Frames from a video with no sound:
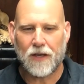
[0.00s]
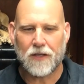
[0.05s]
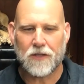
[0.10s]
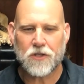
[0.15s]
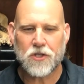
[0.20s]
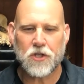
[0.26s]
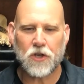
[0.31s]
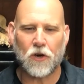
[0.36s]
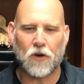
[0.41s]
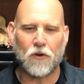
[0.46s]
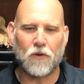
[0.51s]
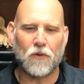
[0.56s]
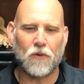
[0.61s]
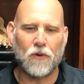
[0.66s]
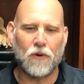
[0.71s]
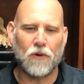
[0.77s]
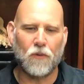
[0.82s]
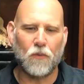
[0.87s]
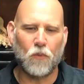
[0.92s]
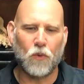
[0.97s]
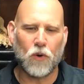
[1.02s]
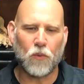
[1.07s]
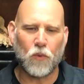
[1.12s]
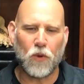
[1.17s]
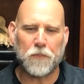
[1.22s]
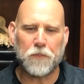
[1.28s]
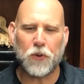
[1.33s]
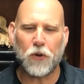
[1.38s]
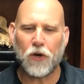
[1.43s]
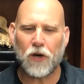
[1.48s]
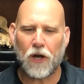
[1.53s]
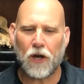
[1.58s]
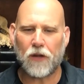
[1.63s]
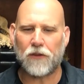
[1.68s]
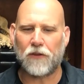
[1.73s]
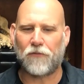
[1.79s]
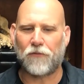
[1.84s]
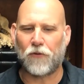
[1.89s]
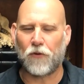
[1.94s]
So when we put
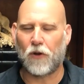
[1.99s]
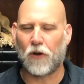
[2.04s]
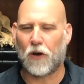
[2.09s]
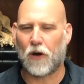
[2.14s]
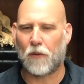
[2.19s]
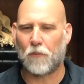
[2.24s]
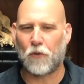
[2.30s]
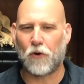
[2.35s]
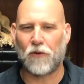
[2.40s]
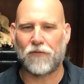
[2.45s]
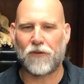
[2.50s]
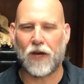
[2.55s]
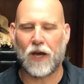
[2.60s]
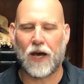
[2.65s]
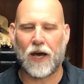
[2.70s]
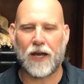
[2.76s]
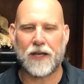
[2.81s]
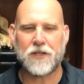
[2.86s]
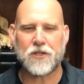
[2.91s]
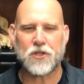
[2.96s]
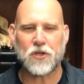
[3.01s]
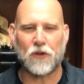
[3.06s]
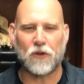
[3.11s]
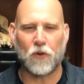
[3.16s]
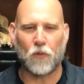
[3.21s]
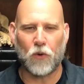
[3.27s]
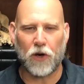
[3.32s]
on the full armor of God so that